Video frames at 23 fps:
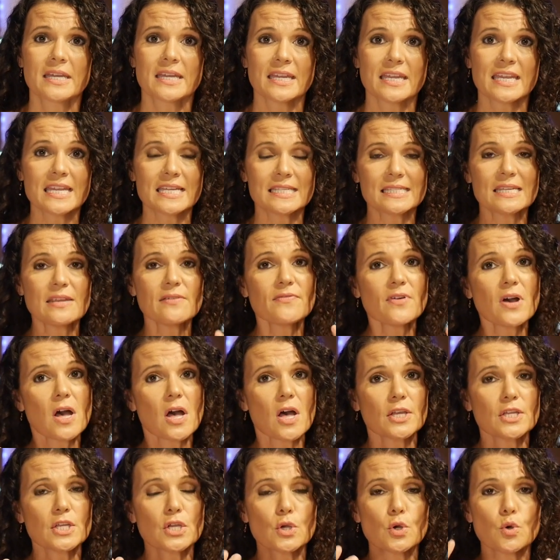Easy
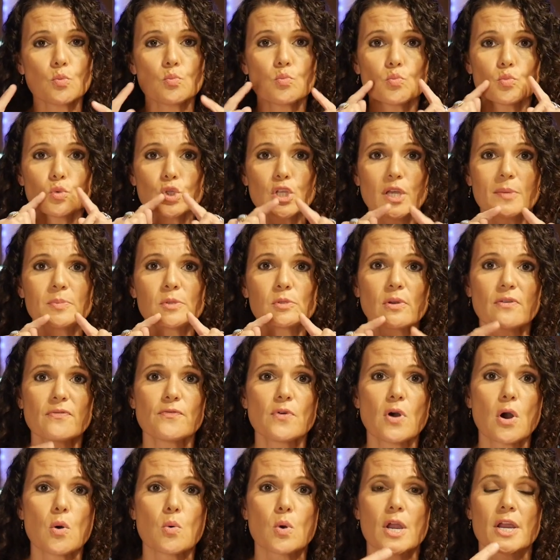volume, lips were
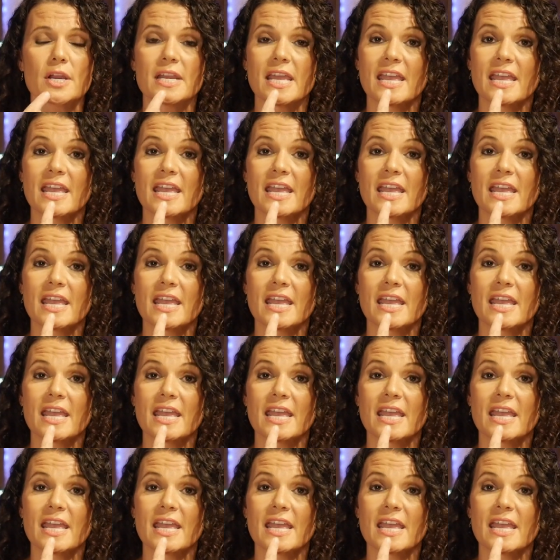forward,